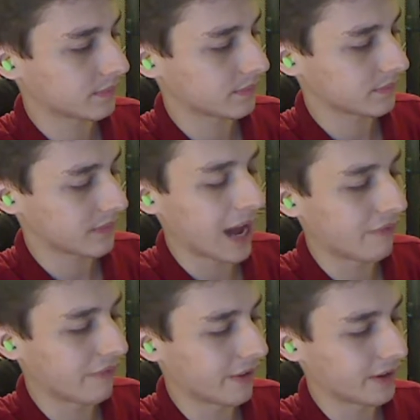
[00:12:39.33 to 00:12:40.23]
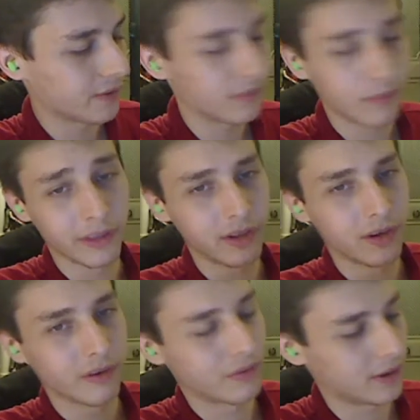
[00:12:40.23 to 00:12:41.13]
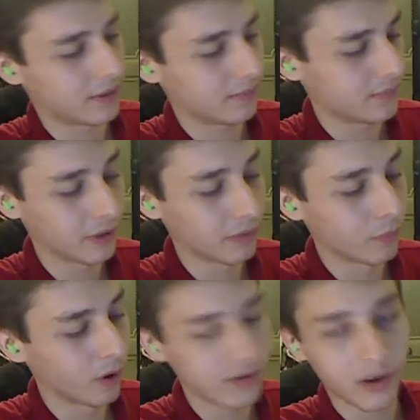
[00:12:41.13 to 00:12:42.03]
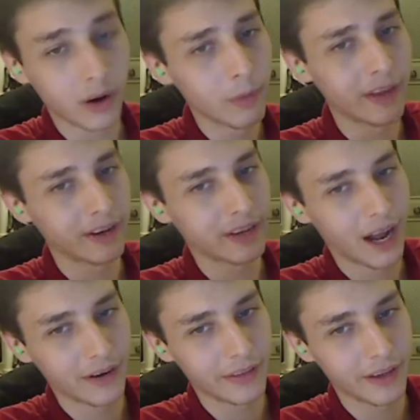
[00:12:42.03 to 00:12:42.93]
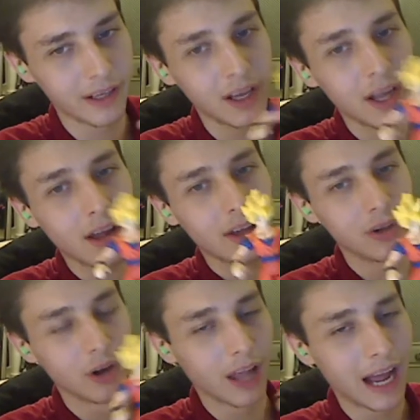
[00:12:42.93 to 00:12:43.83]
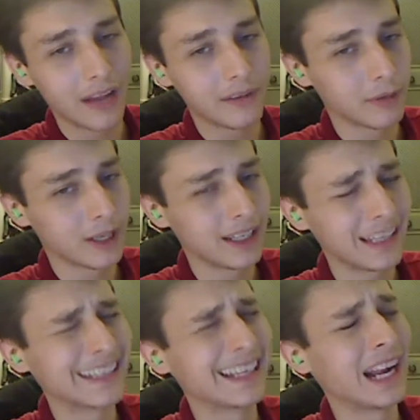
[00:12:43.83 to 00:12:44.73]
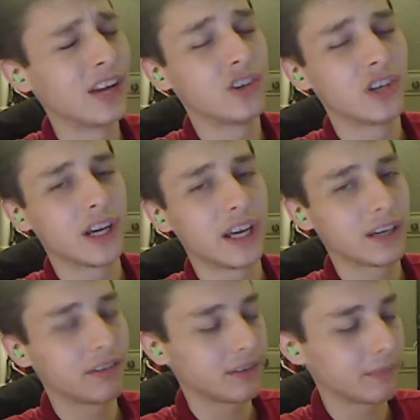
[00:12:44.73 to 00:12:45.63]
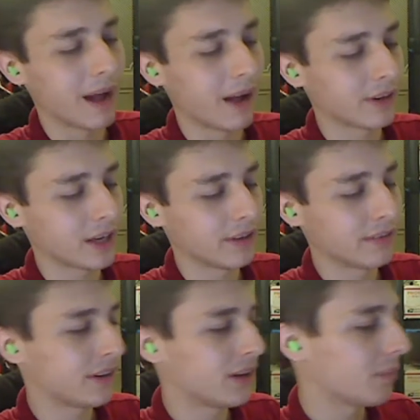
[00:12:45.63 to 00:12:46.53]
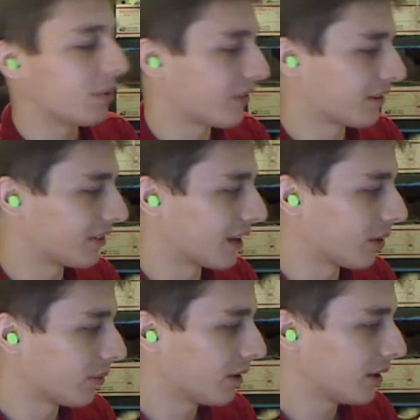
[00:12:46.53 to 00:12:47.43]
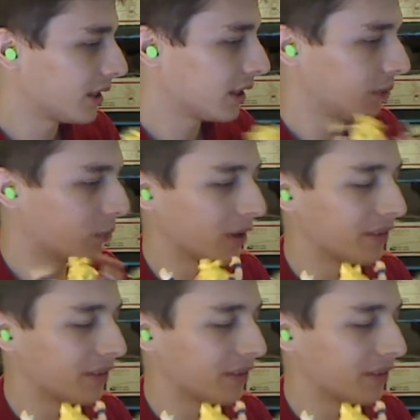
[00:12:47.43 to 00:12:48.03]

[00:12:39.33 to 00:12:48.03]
outfit, or the uniform, or the wardrobe, or the attire that he utilized when he engaged against a bout against Perfect Cell. He was